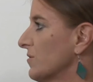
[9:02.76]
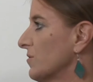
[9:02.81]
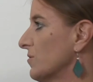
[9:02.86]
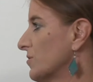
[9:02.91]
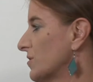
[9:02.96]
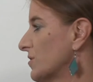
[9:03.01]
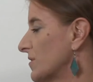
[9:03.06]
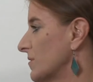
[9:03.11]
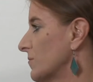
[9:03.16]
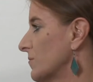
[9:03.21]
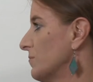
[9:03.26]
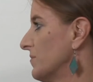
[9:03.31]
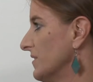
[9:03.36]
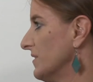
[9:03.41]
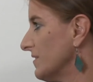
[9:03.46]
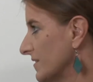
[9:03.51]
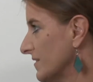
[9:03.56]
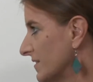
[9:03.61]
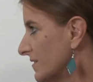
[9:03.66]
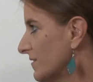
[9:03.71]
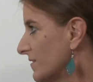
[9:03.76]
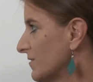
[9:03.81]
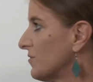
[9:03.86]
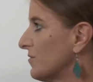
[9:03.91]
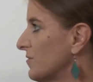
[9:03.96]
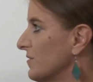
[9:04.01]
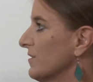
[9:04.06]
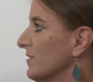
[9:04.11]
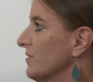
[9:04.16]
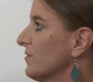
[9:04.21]
social business
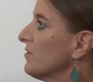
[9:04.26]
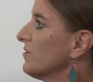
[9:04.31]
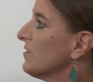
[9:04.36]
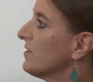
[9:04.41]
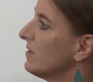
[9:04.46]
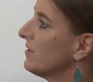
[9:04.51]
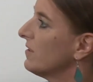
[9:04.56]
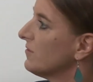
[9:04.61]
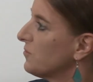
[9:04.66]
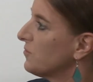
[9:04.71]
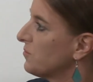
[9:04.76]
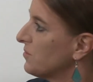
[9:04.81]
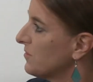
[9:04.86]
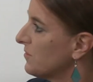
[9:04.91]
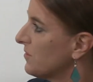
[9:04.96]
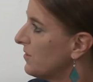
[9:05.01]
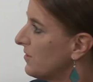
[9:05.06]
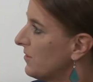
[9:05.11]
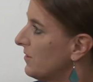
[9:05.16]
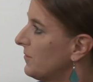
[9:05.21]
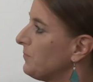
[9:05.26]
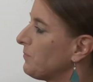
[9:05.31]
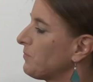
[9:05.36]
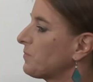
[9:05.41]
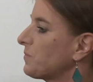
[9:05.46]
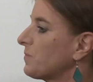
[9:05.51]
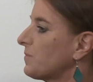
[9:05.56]
or a social entrepreneur